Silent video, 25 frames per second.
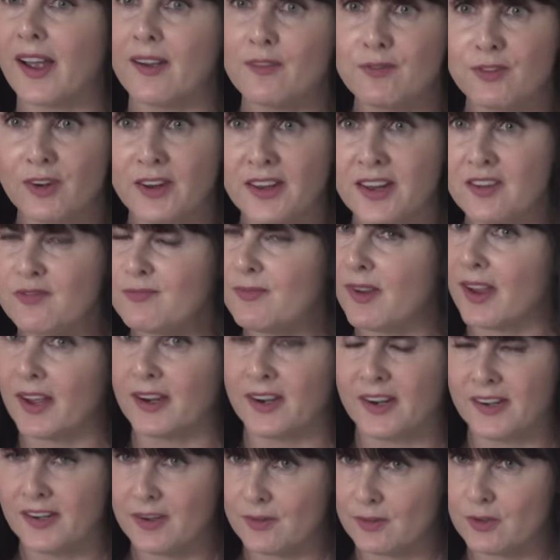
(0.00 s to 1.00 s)
And forgive me,
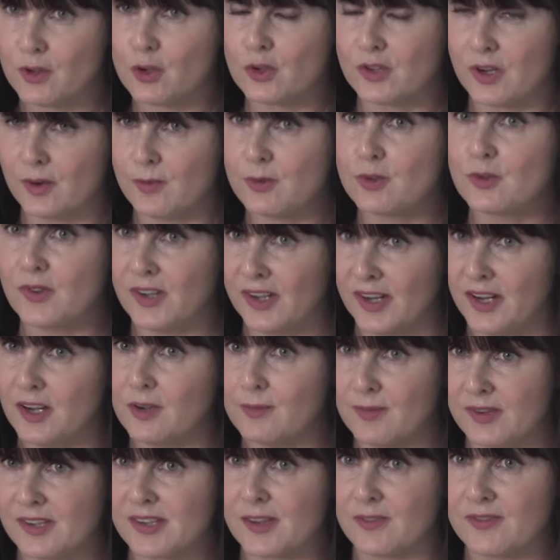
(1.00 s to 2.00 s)
and I never thought I would really
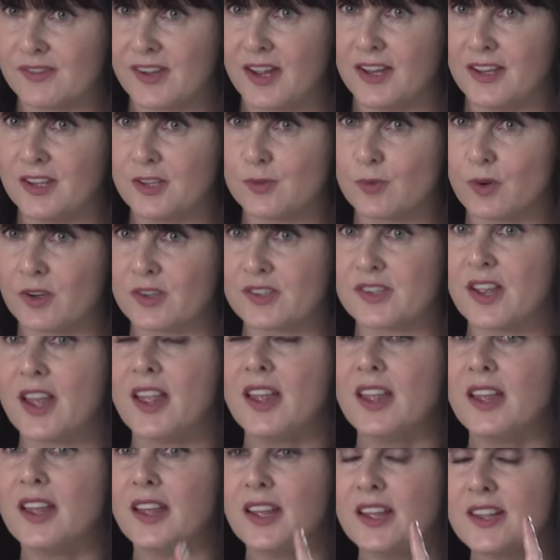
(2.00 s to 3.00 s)
hear myself say these words.
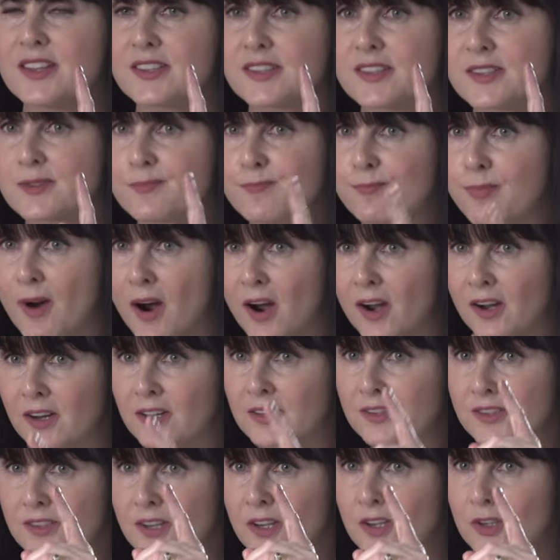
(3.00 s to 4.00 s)
It
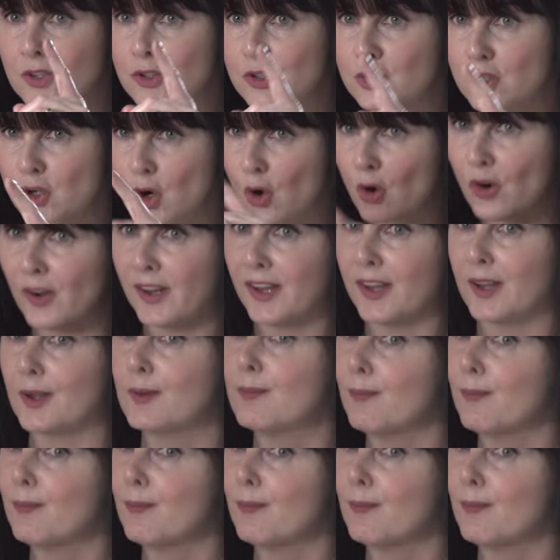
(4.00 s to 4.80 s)
sparks joy.